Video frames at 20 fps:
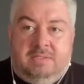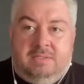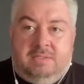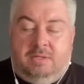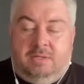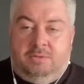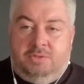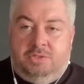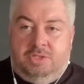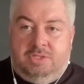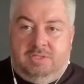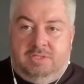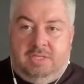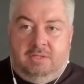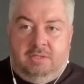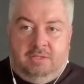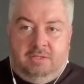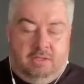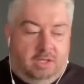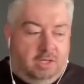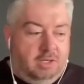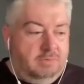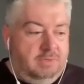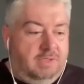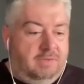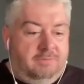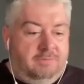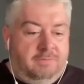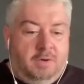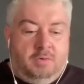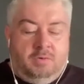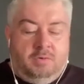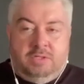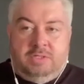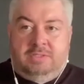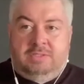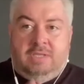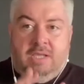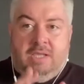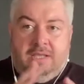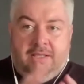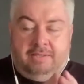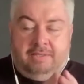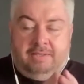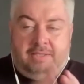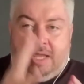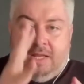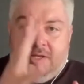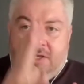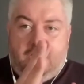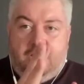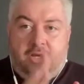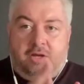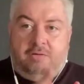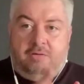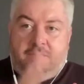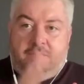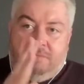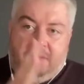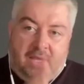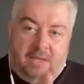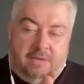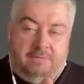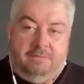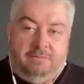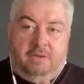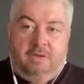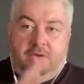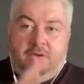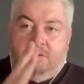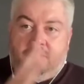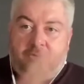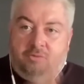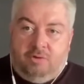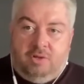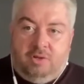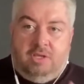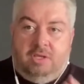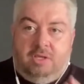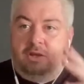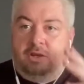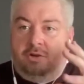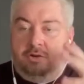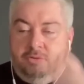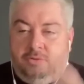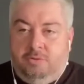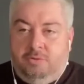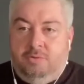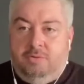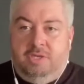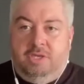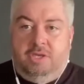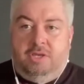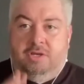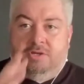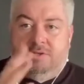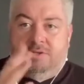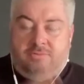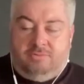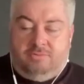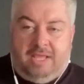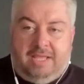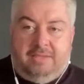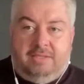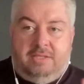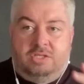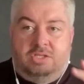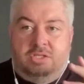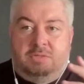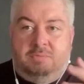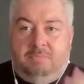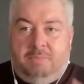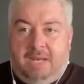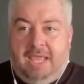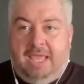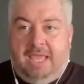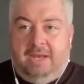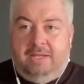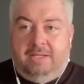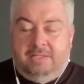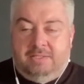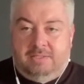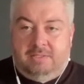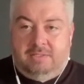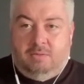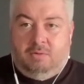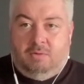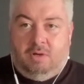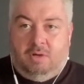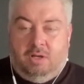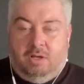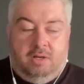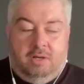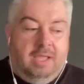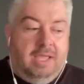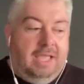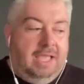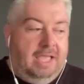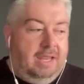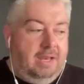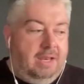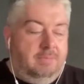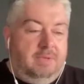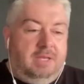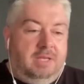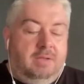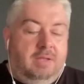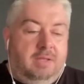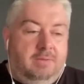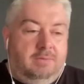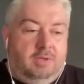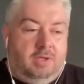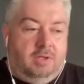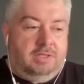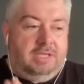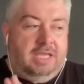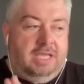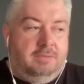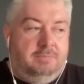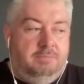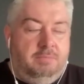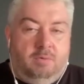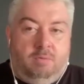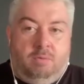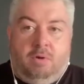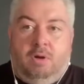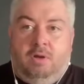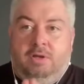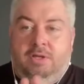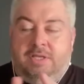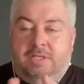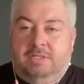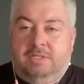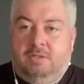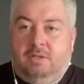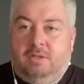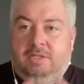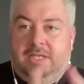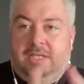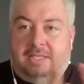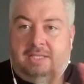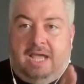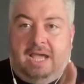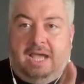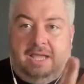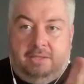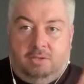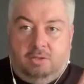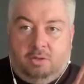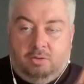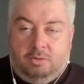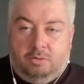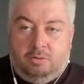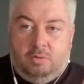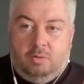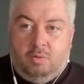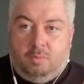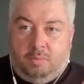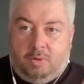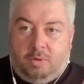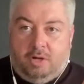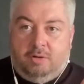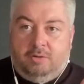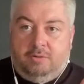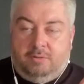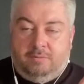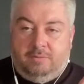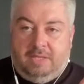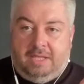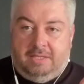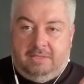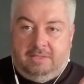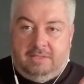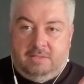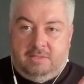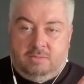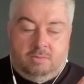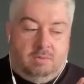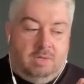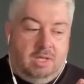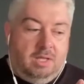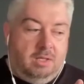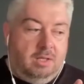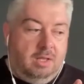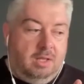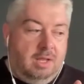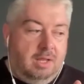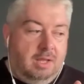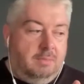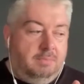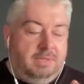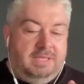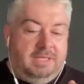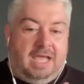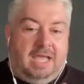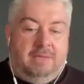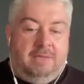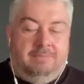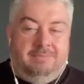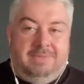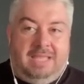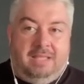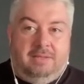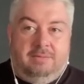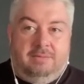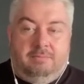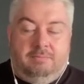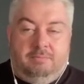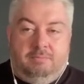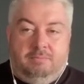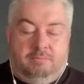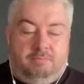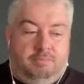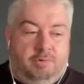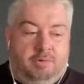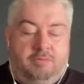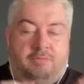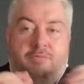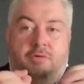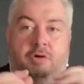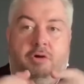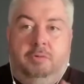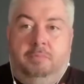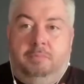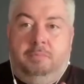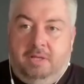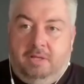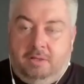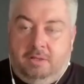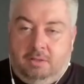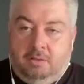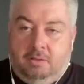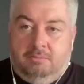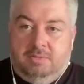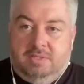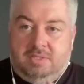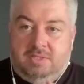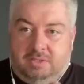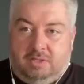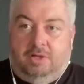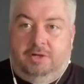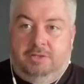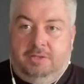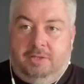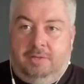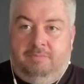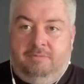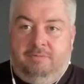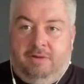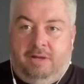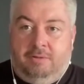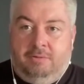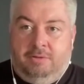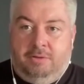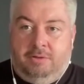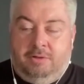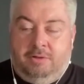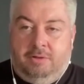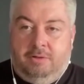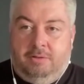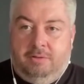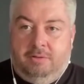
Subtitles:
coaches, and, you know, they focus 10-year, 5-year, 3-year, 2-year strategy plan and so on. And I mean, don't get me wrong, it's not that I don't do part of that as well, but I'm that proverbial startup founder.